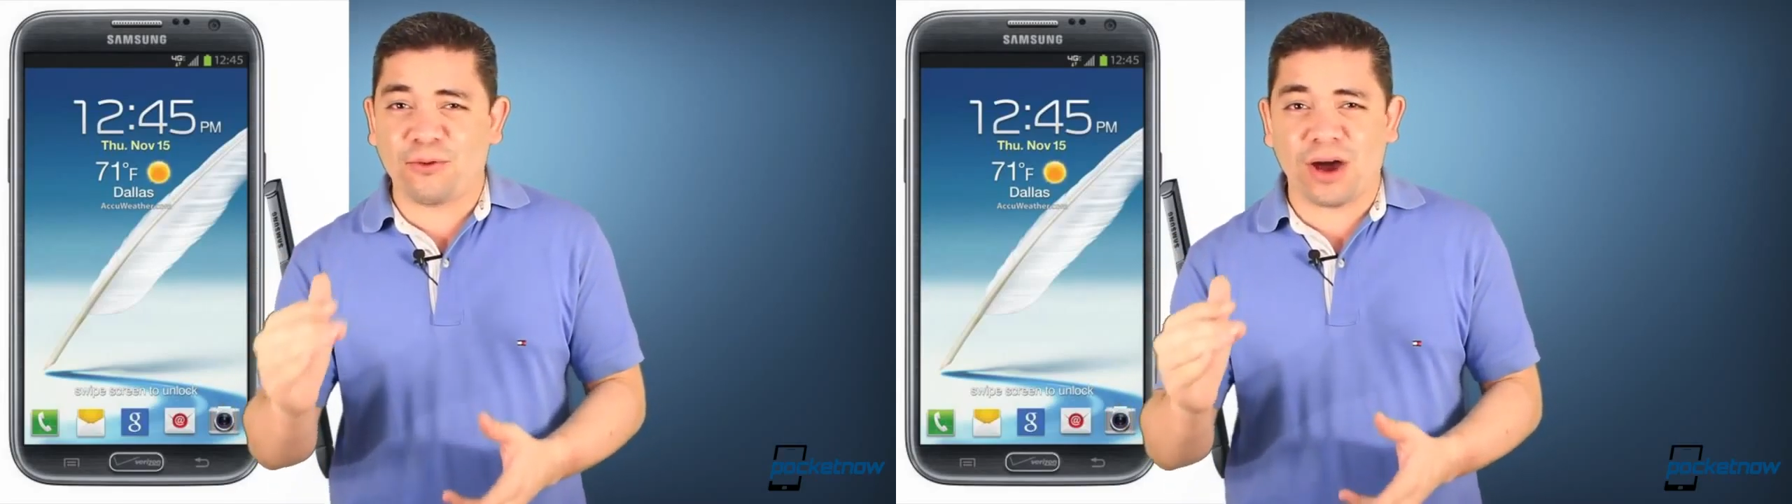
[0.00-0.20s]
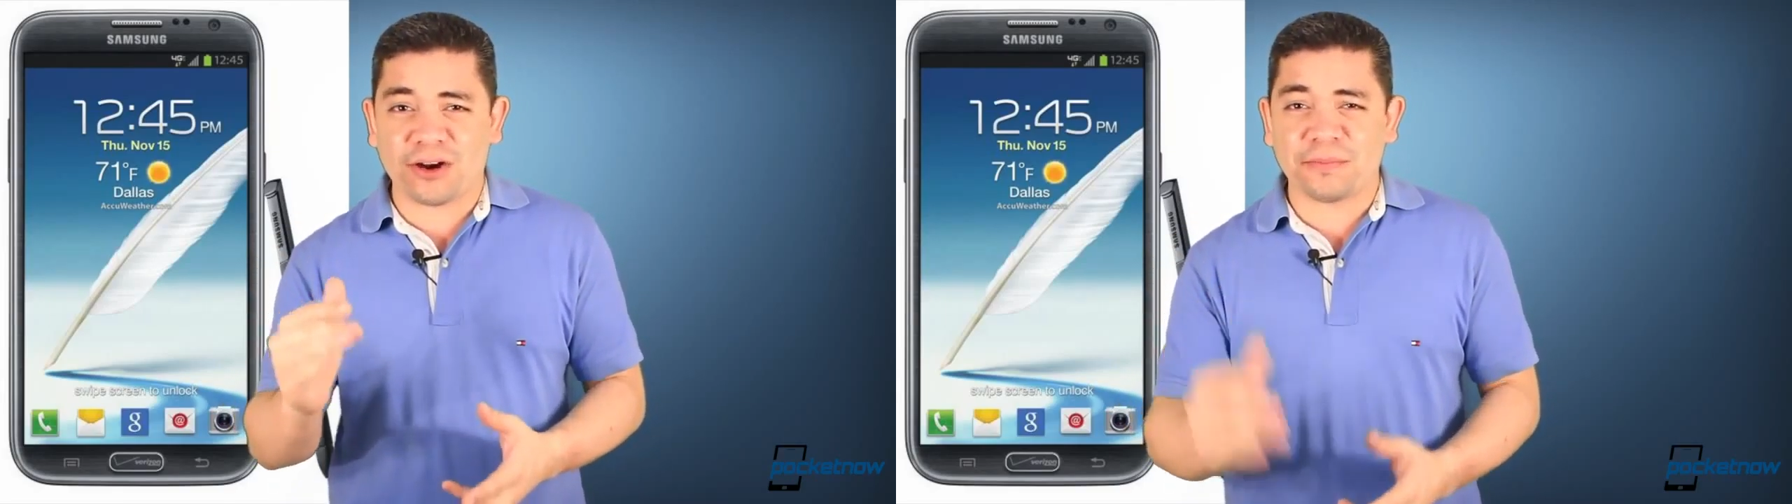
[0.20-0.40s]

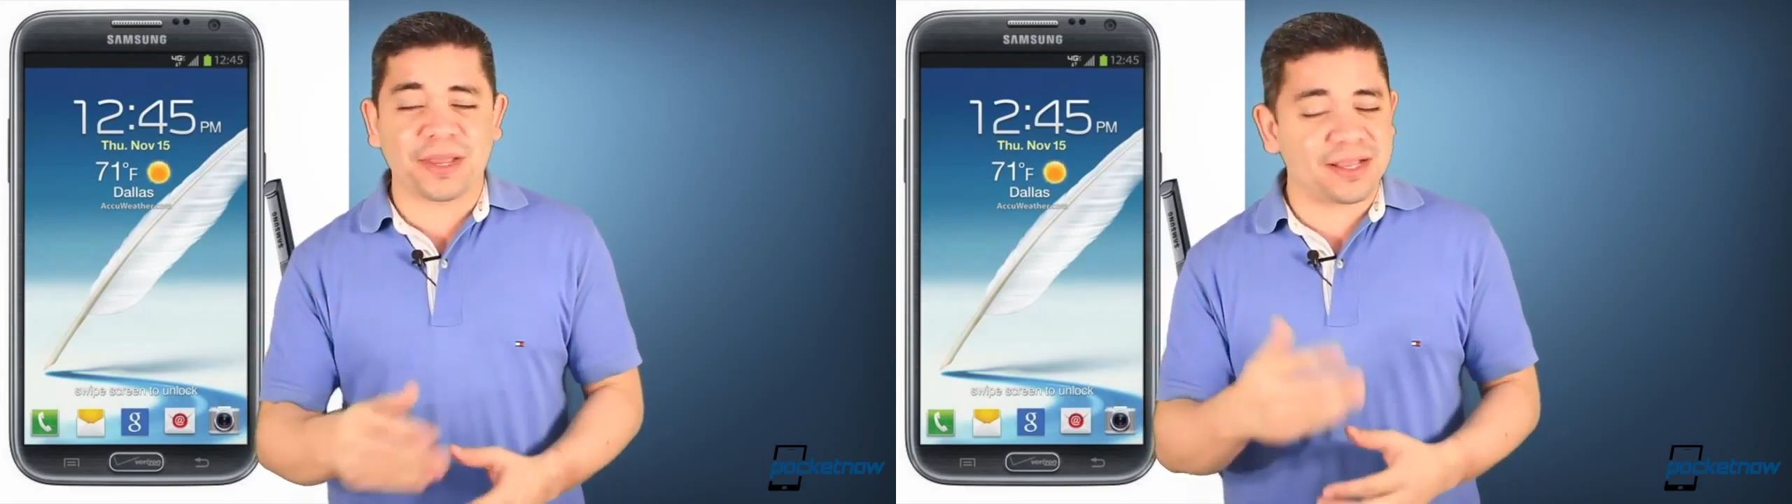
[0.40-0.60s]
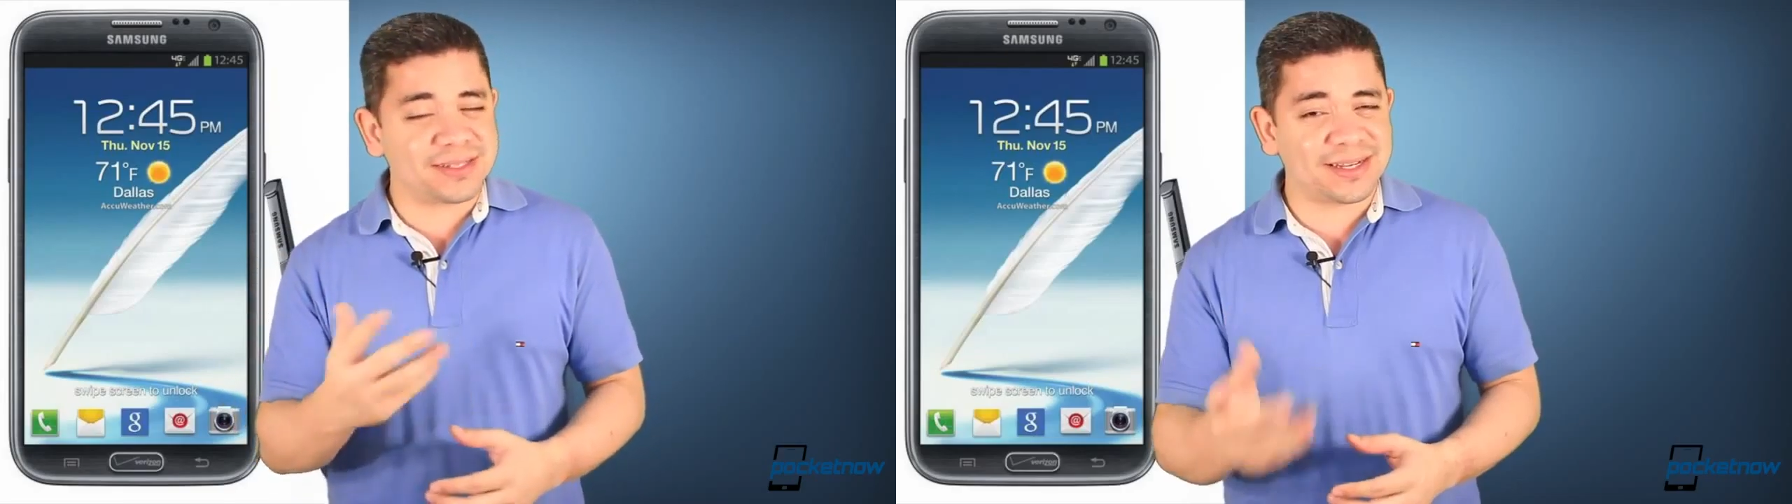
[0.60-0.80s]
water
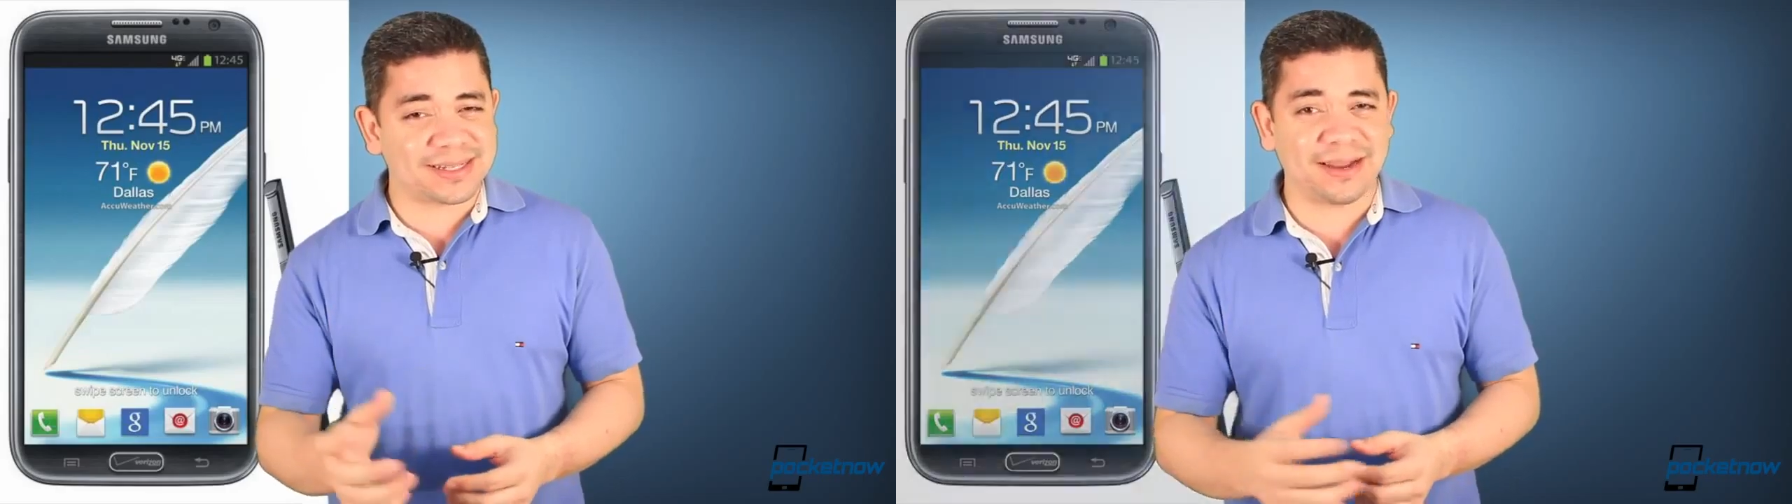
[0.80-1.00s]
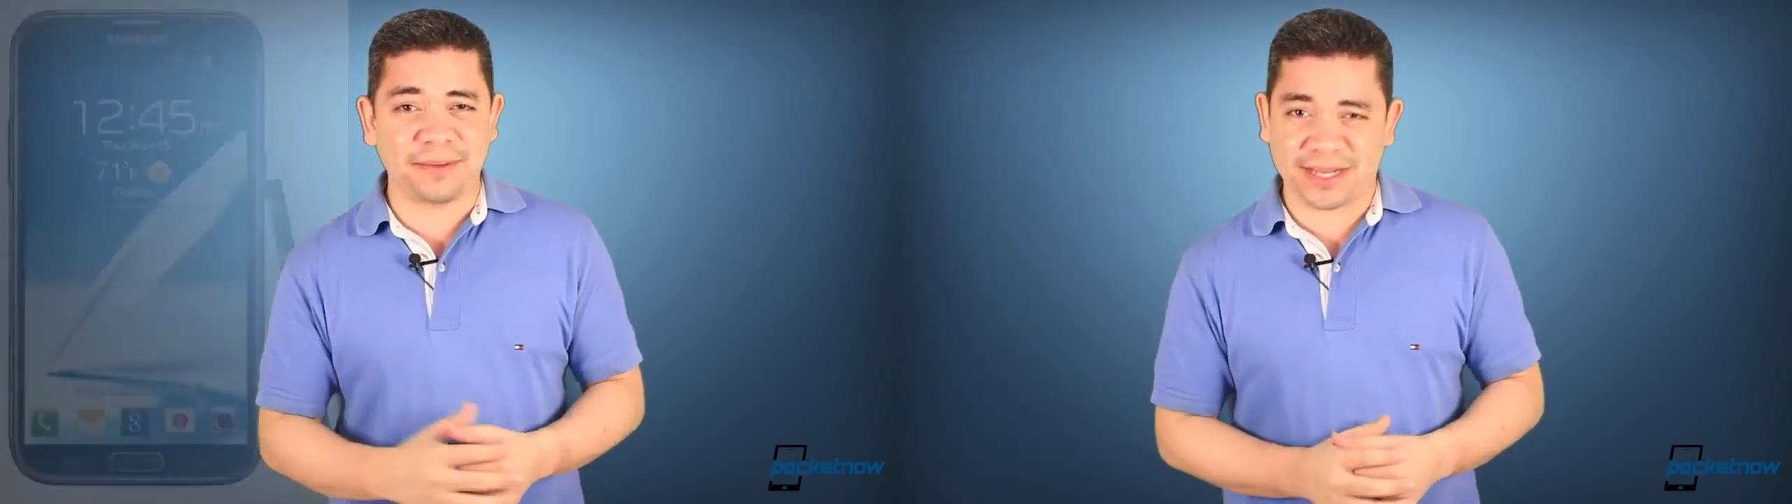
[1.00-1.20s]
because it
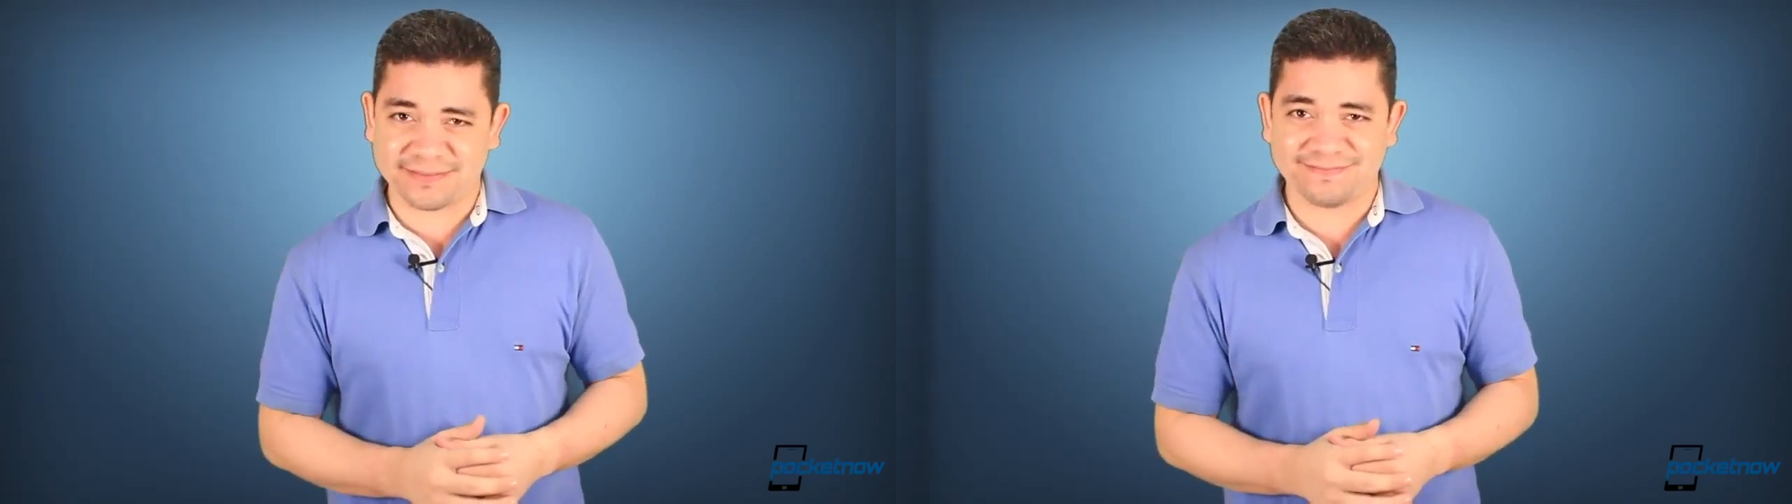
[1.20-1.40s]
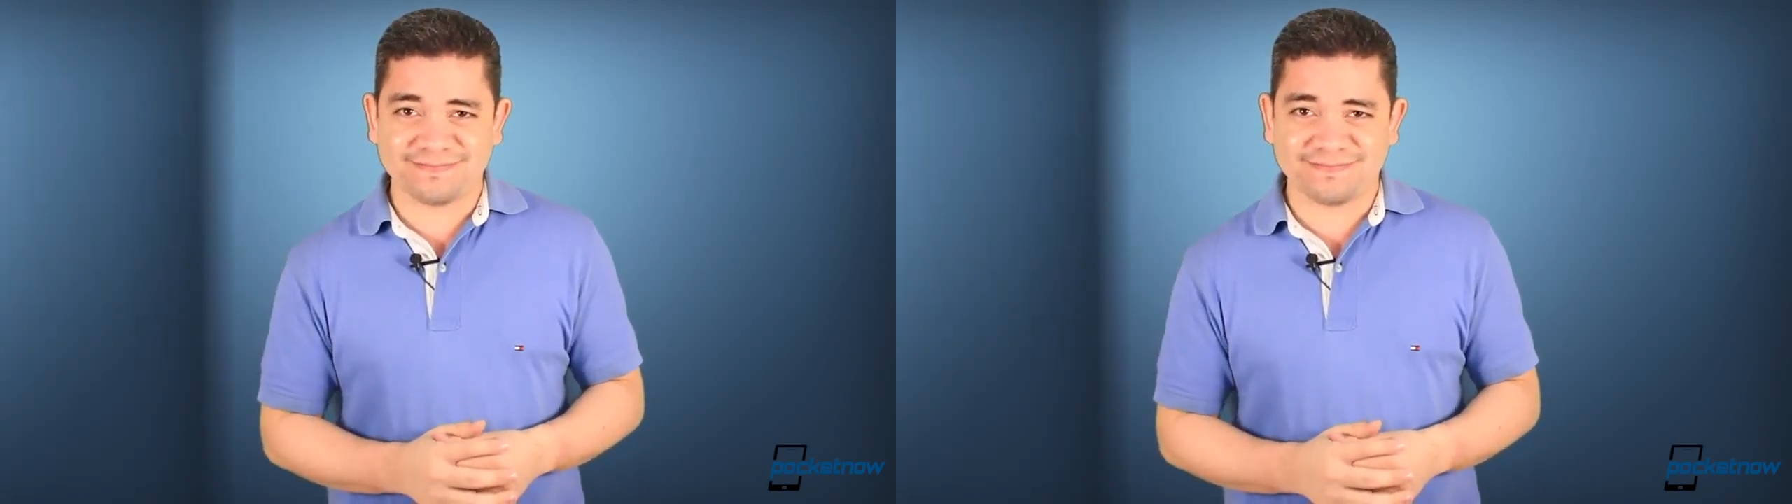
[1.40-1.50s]
is coming.